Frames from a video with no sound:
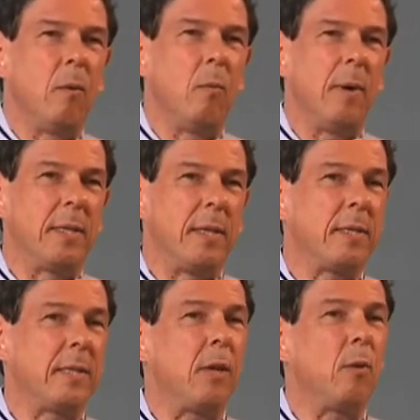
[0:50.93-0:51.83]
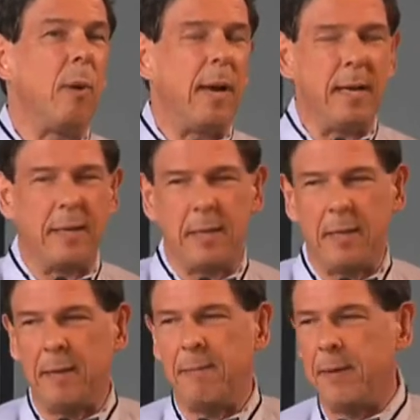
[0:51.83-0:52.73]
what this
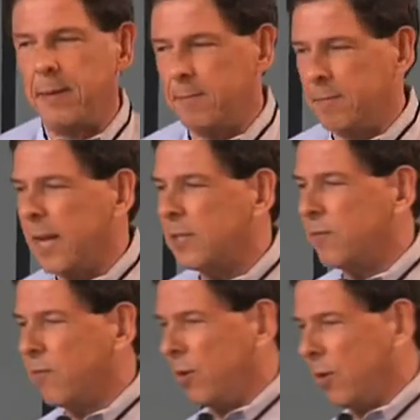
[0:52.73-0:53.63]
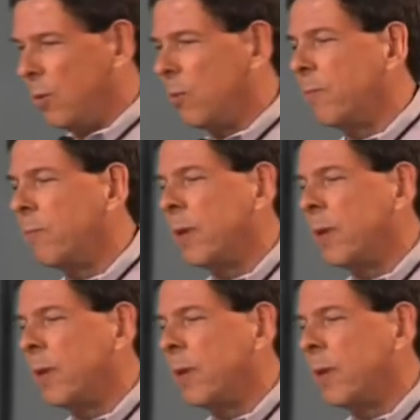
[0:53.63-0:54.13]
T-duality does for you.